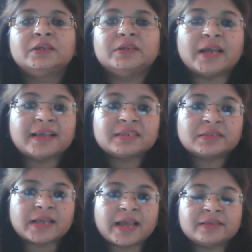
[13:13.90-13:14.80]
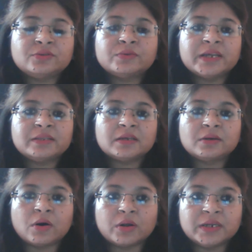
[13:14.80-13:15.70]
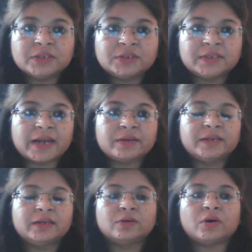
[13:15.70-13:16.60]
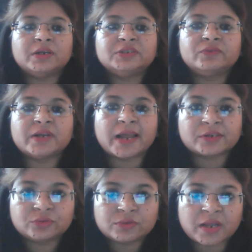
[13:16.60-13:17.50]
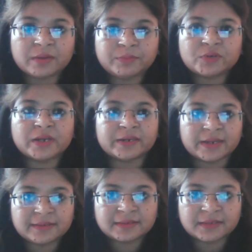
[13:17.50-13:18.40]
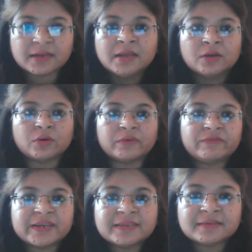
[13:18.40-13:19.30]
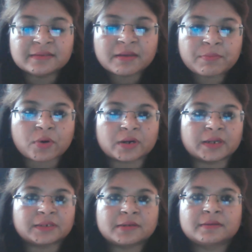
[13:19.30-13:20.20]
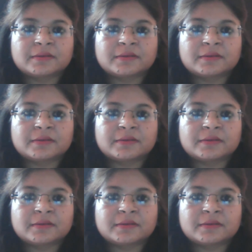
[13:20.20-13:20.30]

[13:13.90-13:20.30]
as you gain the knowledge, that knowledge will actually help you enhance the confidence in the product.